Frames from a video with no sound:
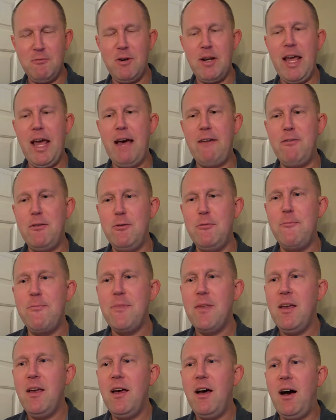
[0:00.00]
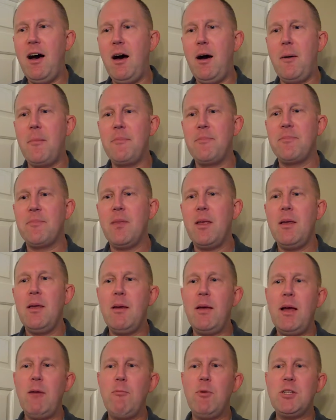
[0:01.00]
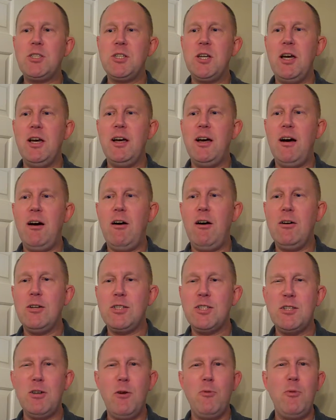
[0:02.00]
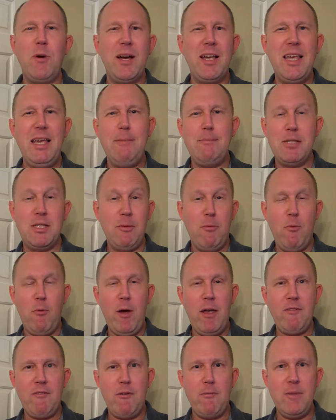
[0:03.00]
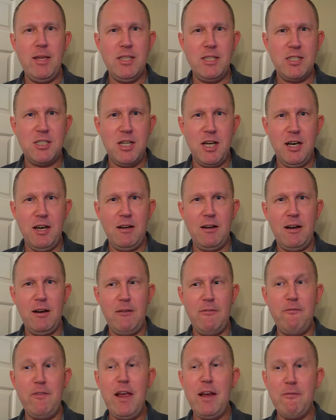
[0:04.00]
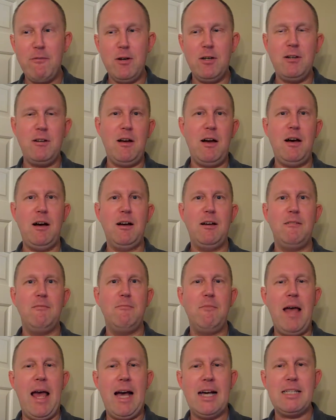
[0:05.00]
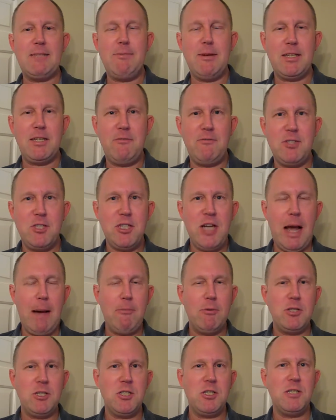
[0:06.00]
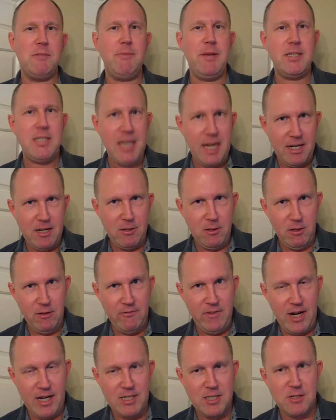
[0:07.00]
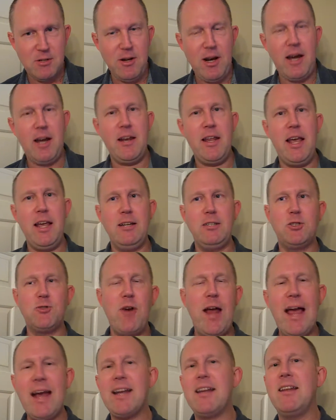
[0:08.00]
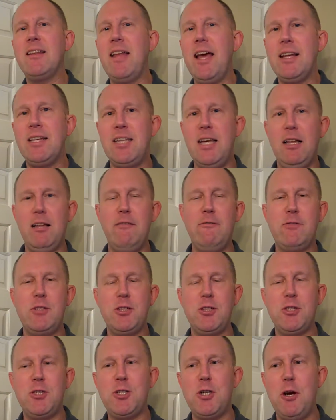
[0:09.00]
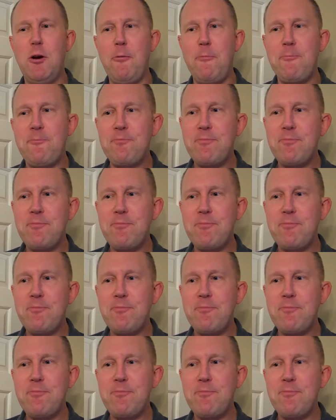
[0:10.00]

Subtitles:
what have you, which also keeps him away from his favorite aspect of his job, which is to be a technical advisor on a Dragnet-like television show.